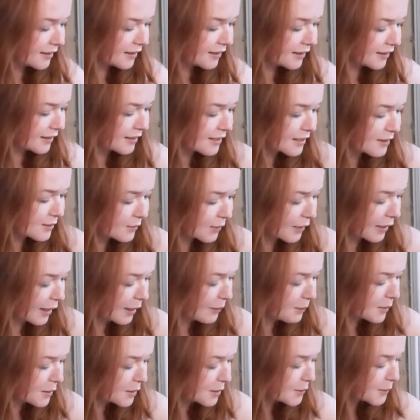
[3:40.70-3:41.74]
This is what
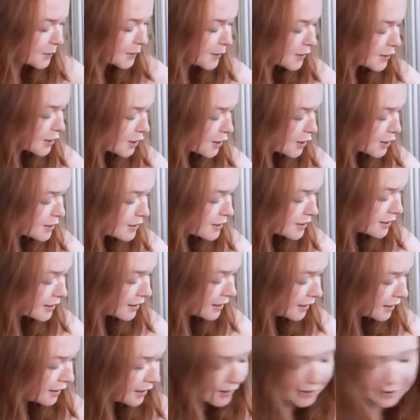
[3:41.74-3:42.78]
happens when you're not
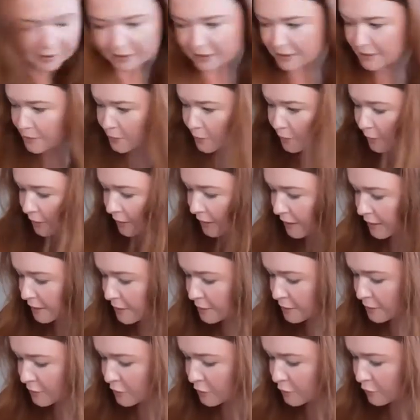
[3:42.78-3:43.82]
as organised
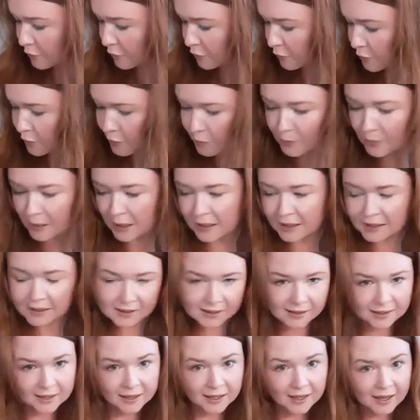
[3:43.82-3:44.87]
as you thought you were.
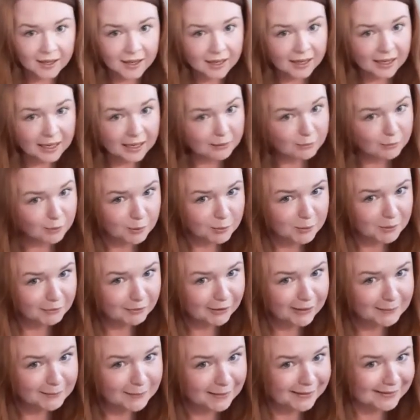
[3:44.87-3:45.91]
I will be right
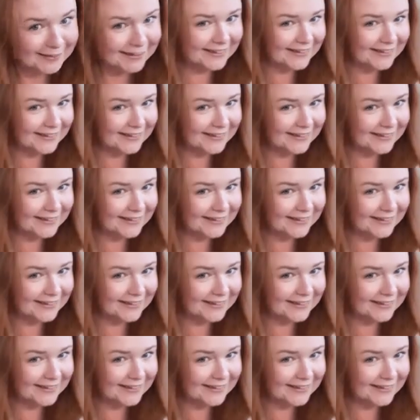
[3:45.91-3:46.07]
back.